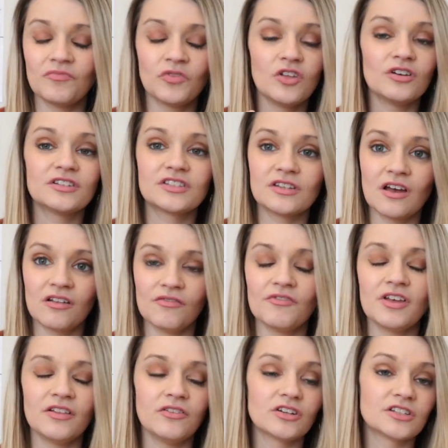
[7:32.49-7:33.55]
looks
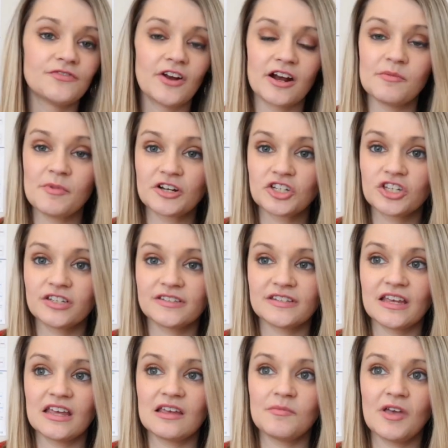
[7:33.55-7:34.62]
very much the
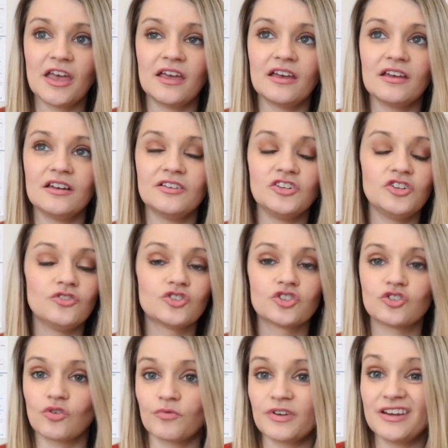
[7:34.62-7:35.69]
same, and you
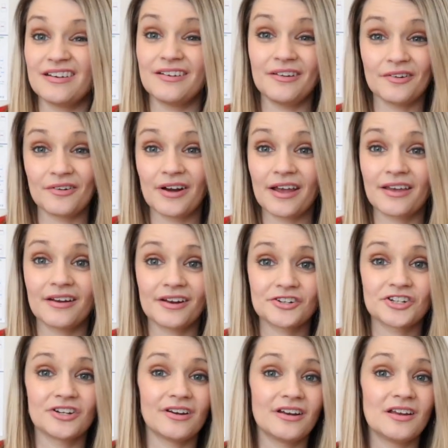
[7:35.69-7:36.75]
just don't need an internet
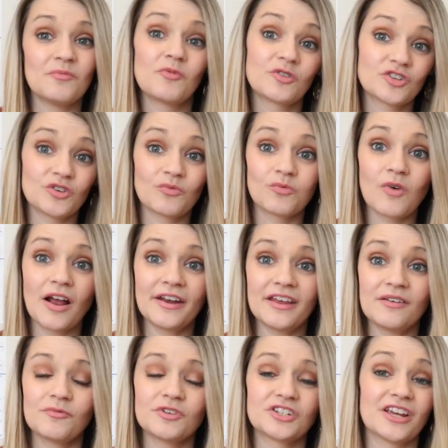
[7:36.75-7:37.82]
connection anymore to run it,
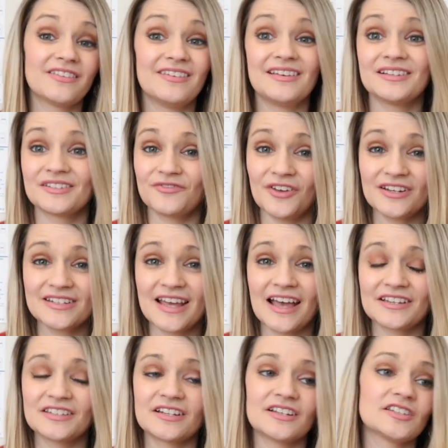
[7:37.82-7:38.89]
which I think is
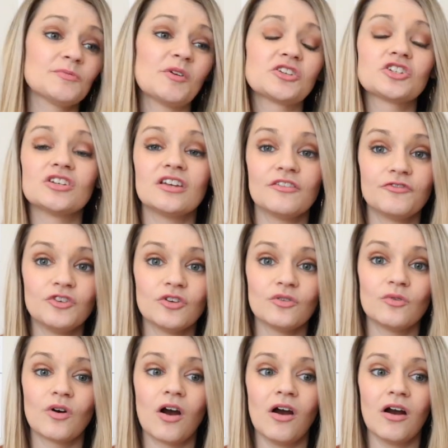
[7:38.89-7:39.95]
fantastic, especially if
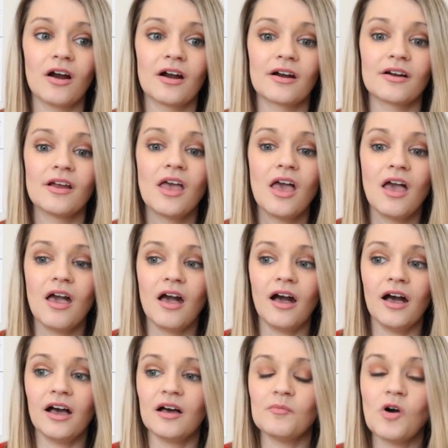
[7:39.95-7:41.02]
you are
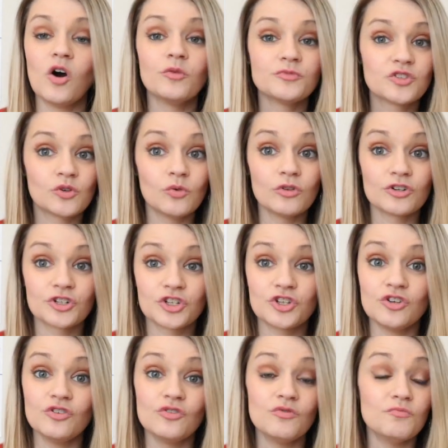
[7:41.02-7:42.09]
homeschoolers
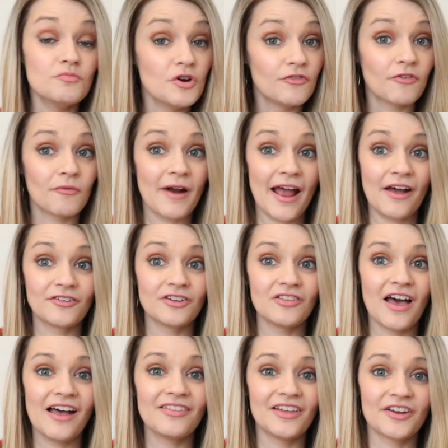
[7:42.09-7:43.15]
who move around a
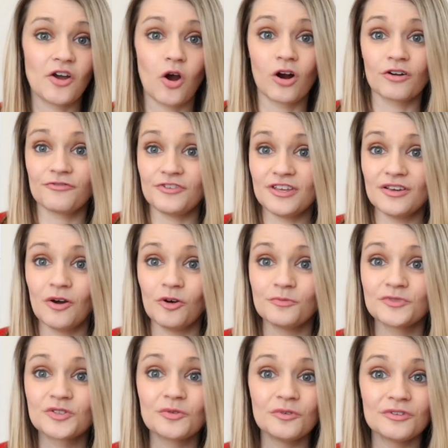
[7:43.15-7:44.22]
lot, like RV
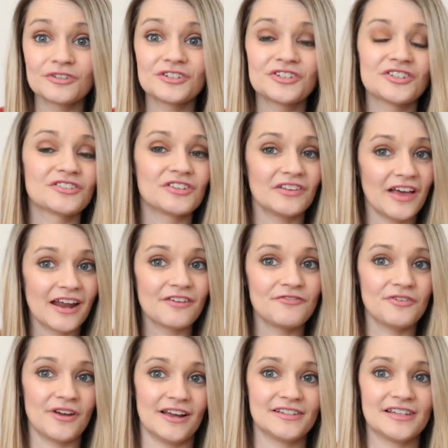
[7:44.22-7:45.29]
homeschoolers. There's a lot of
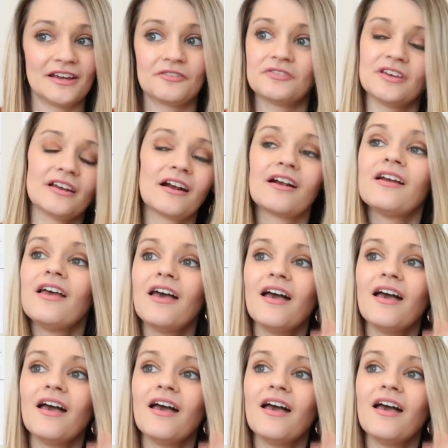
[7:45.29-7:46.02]
you guys out there.